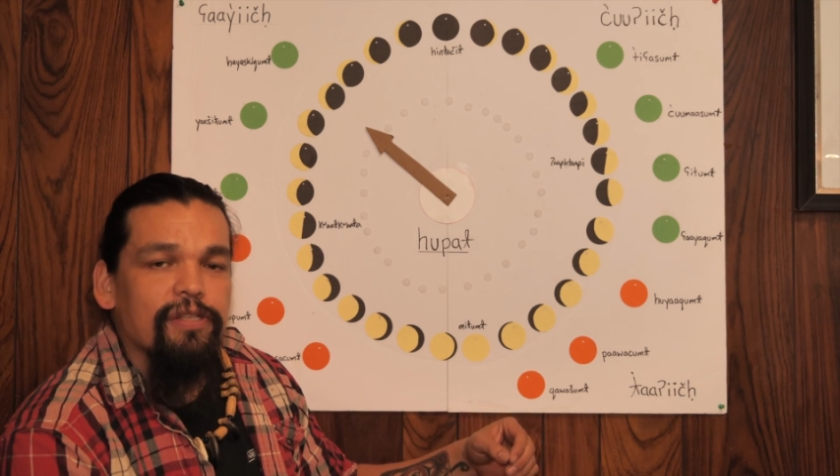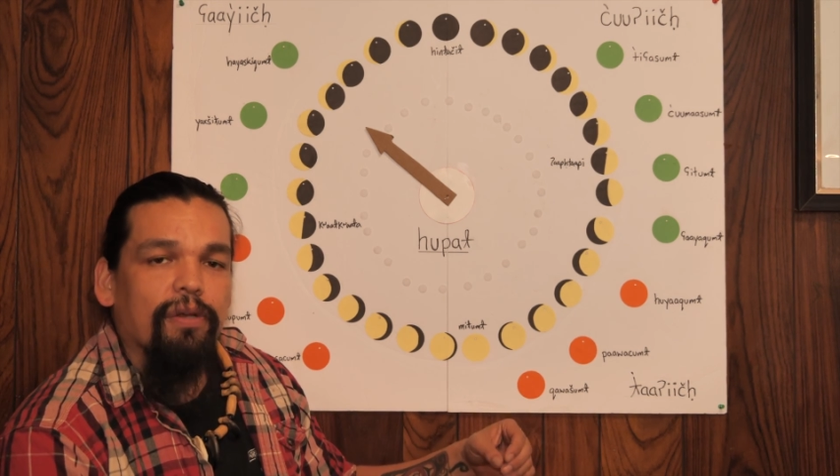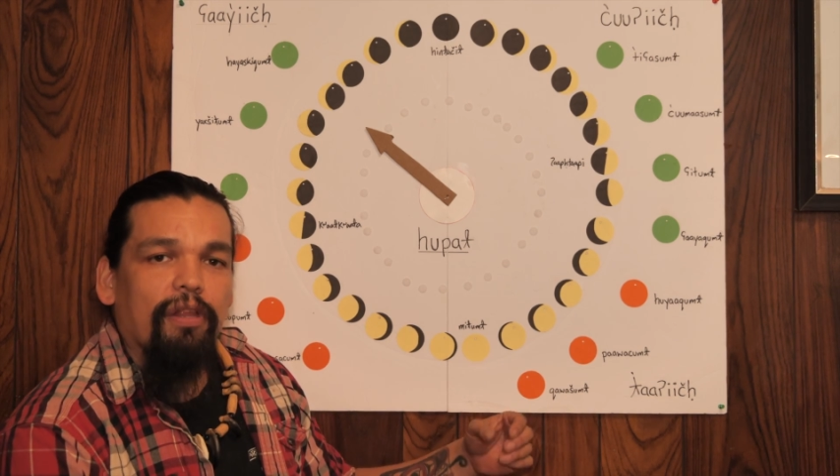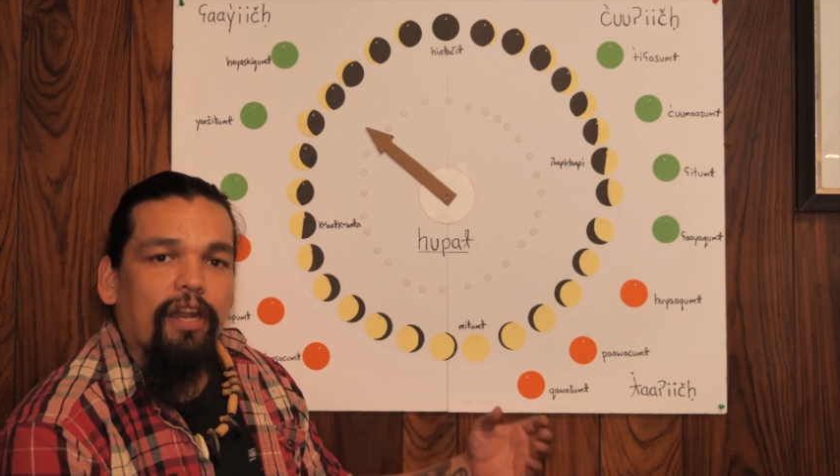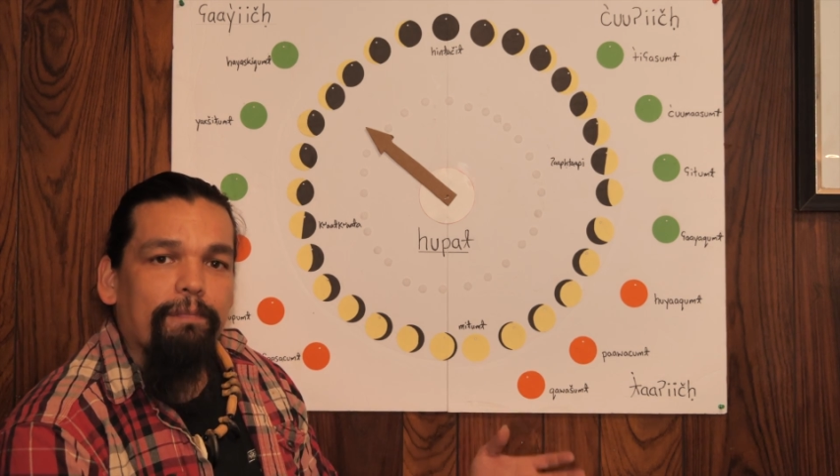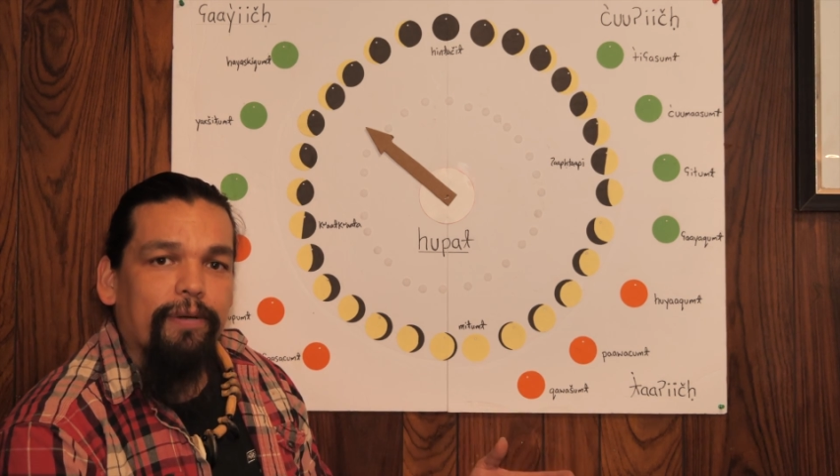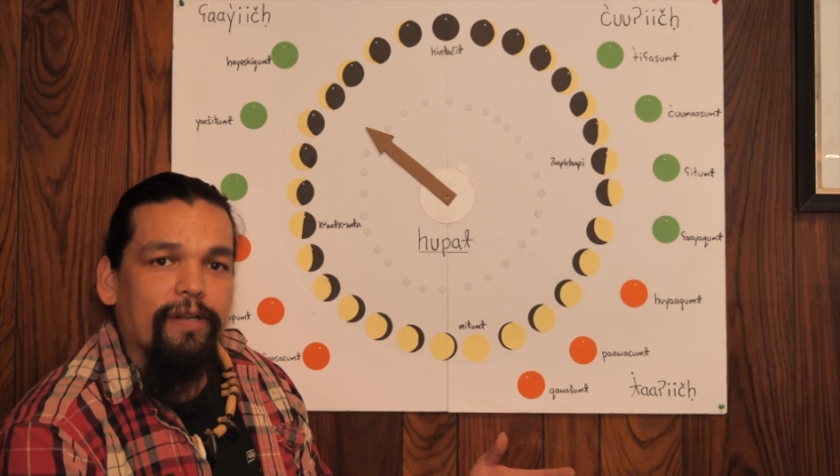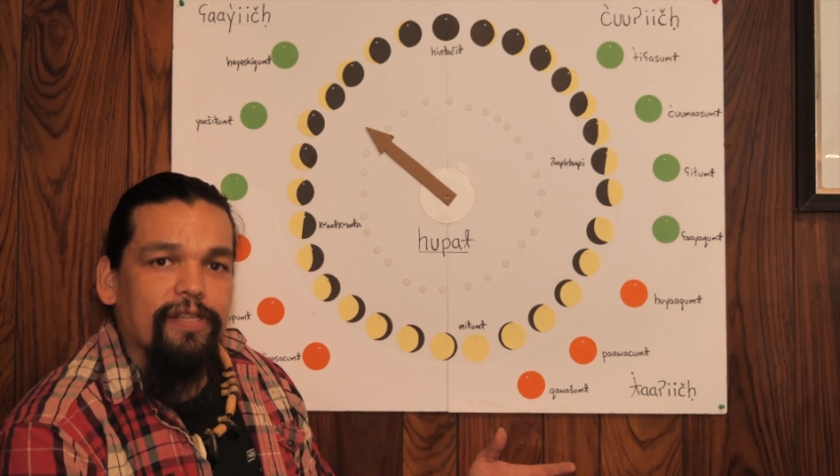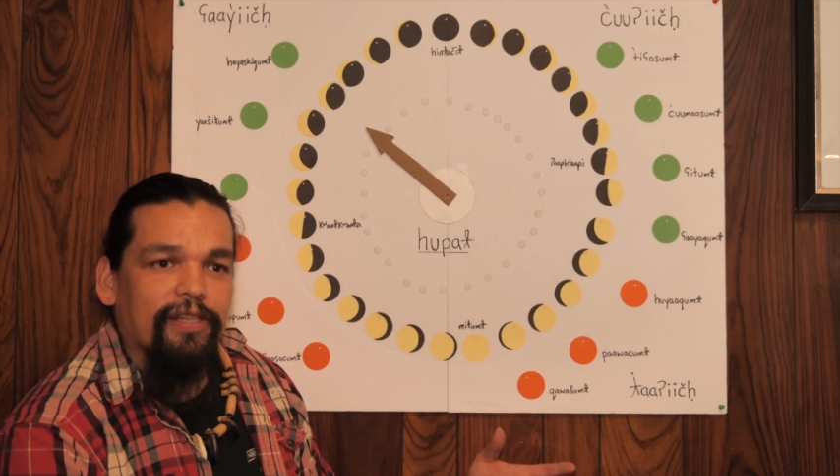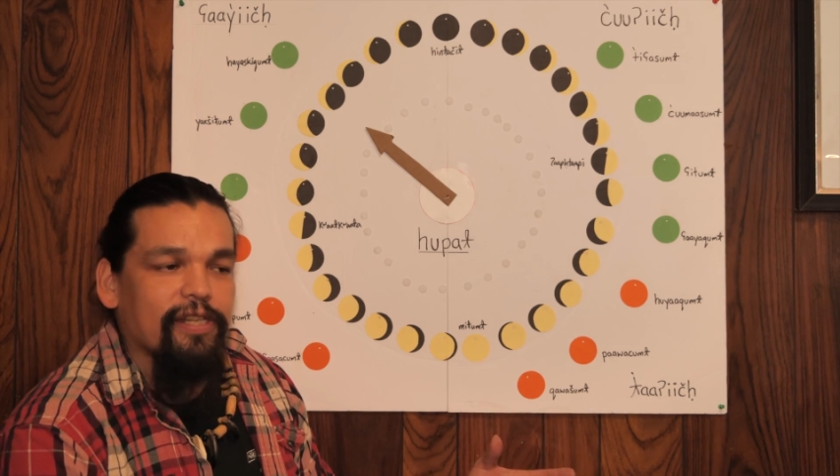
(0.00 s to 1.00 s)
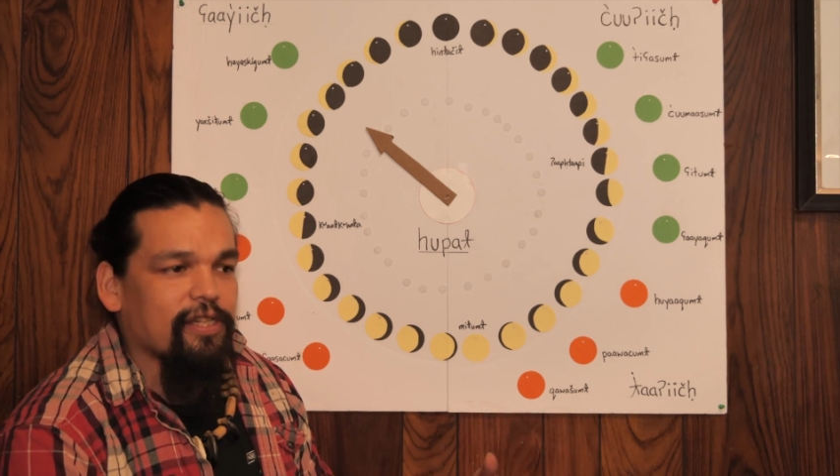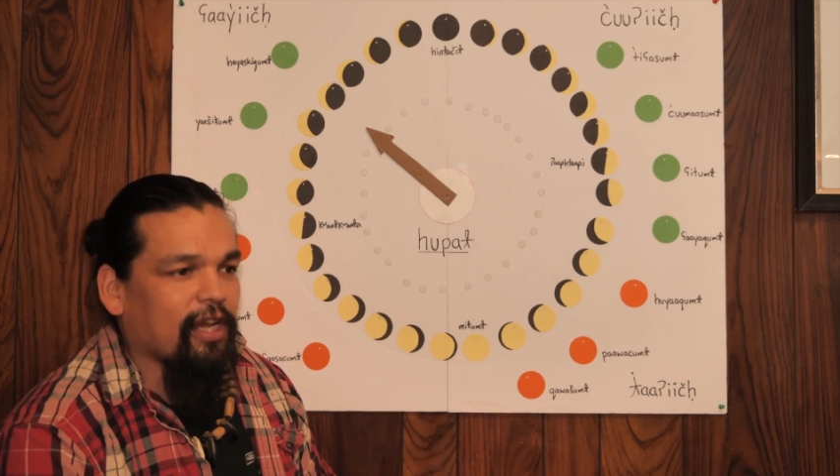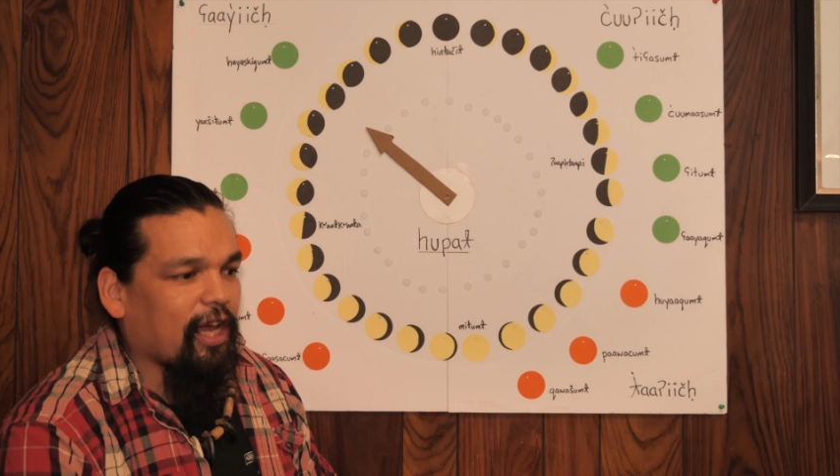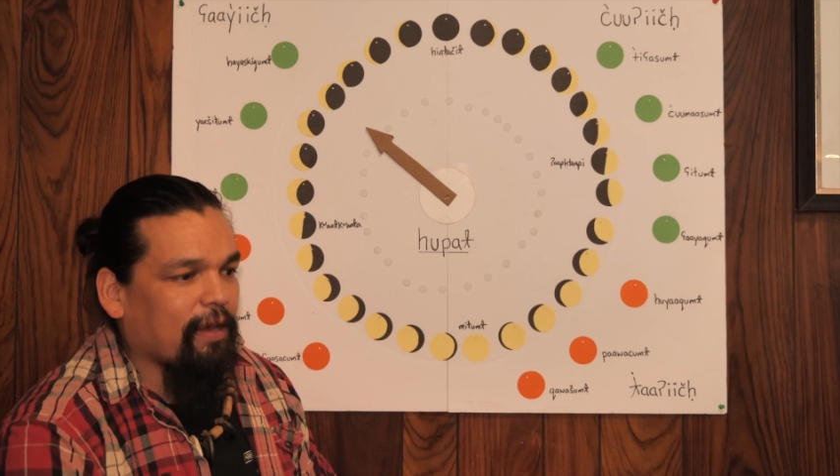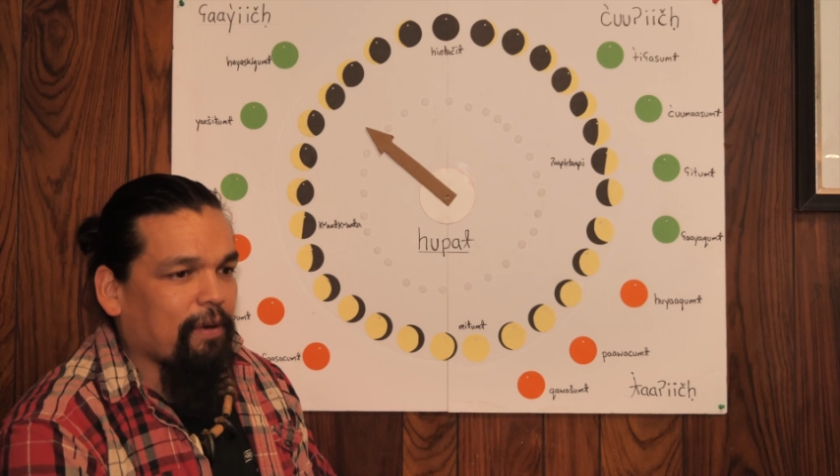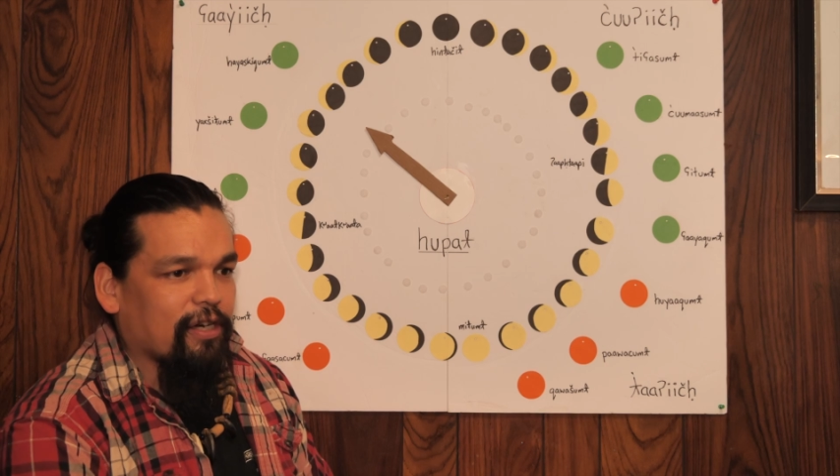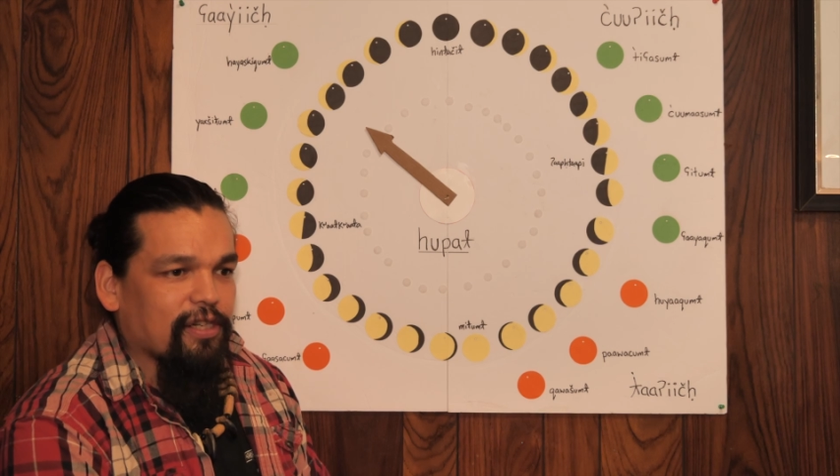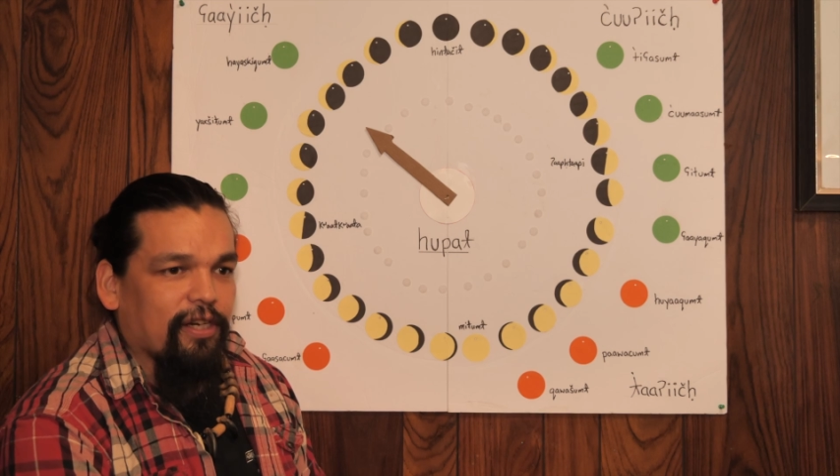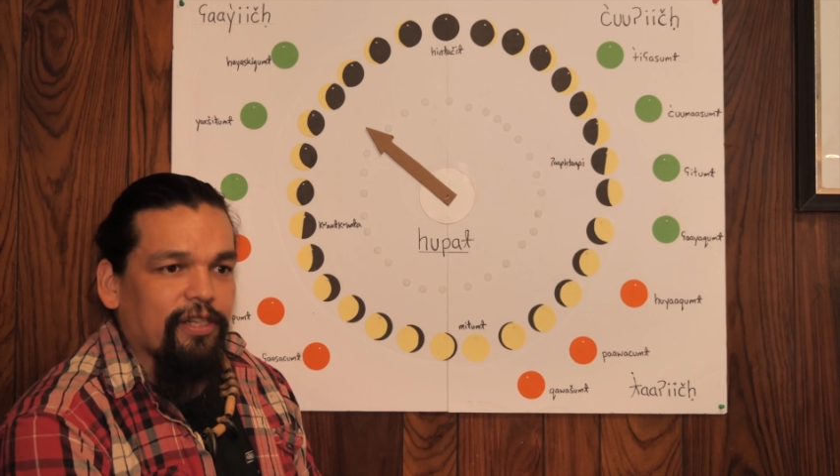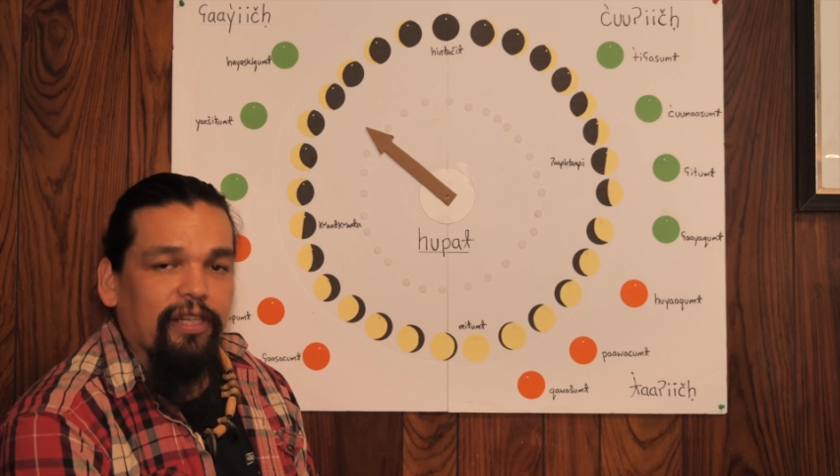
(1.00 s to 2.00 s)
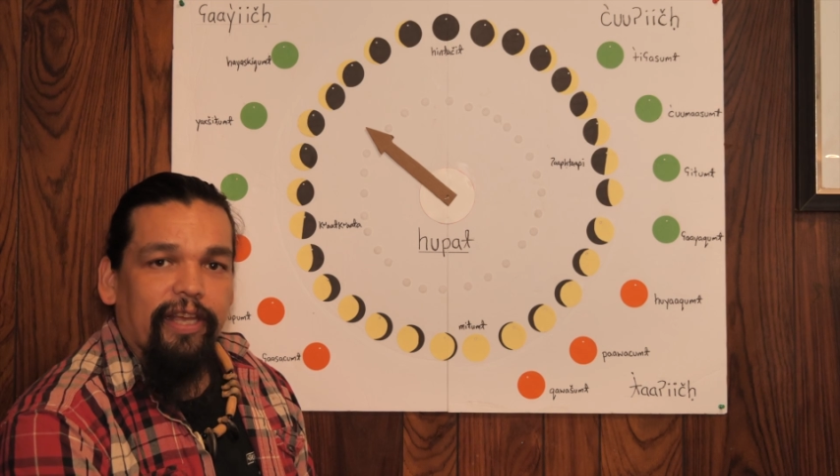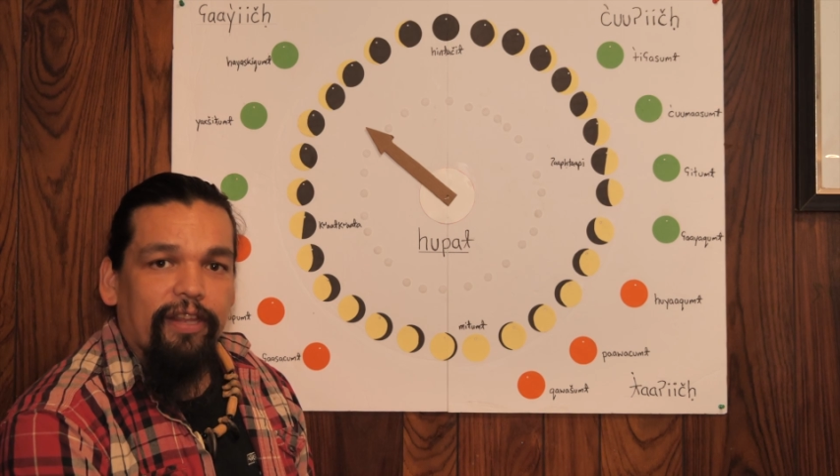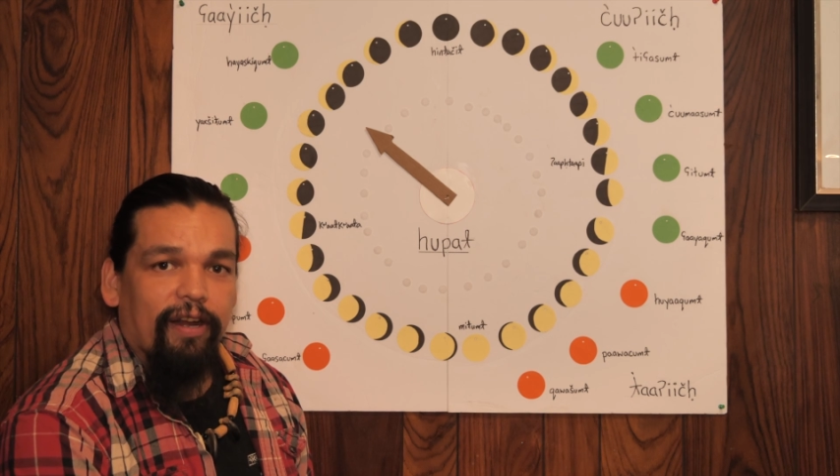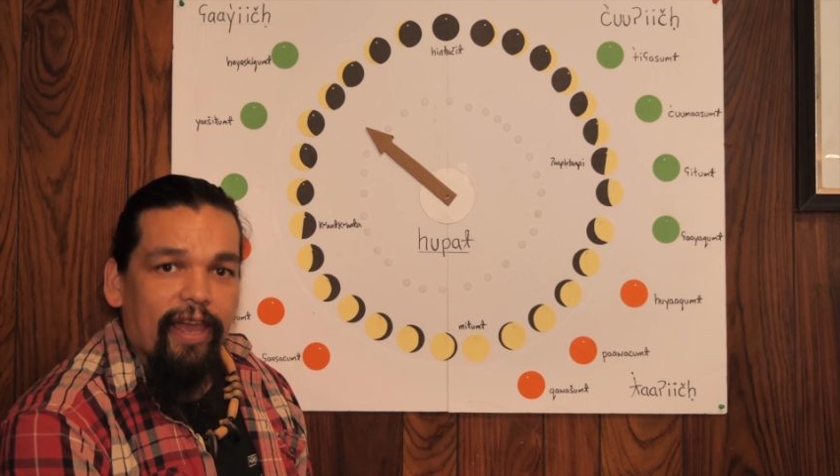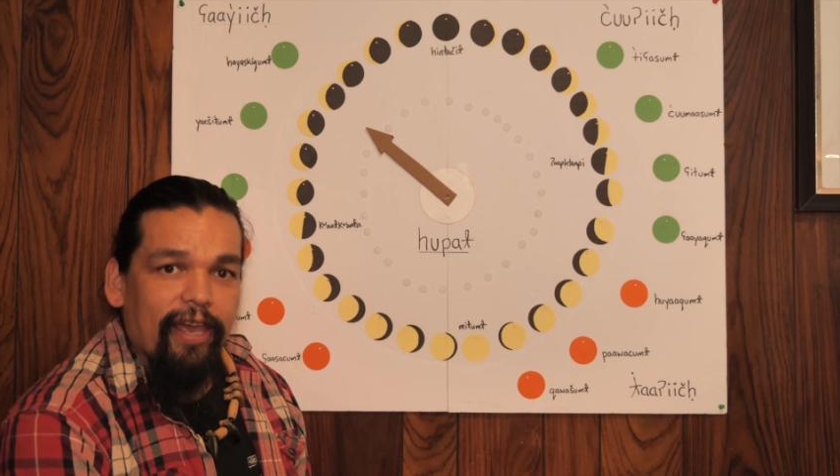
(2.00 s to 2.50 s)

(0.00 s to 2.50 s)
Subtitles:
So a lot of birds at this time are starting to lay their